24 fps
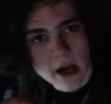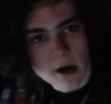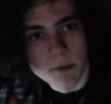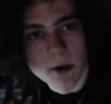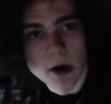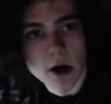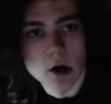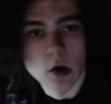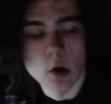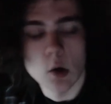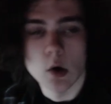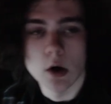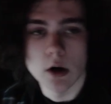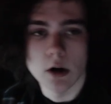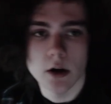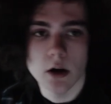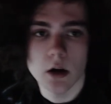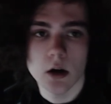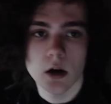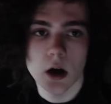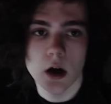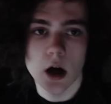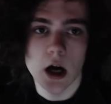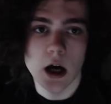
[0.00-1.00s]
paracord,
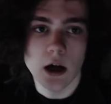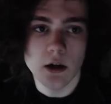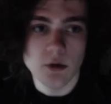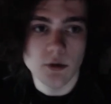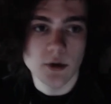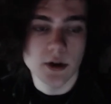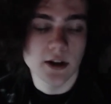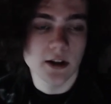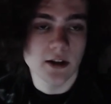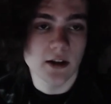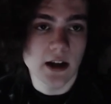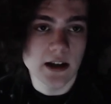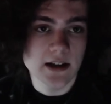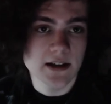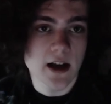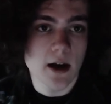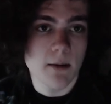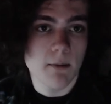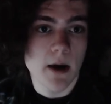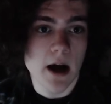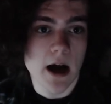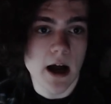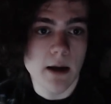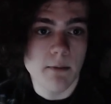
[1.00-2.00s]
uh, you can lace
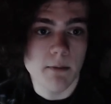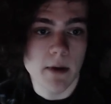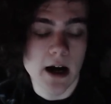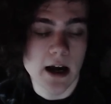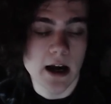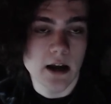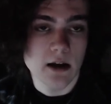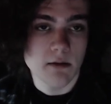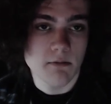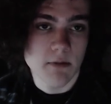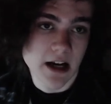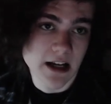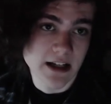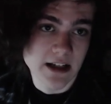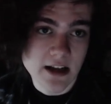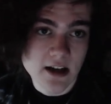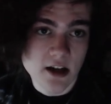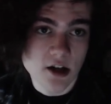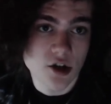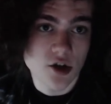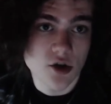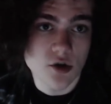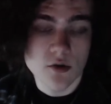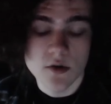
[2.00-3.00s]
up my, my, my
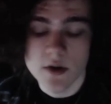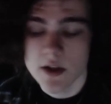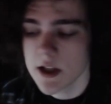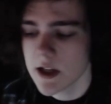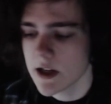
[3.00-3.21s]
Adidas shoes.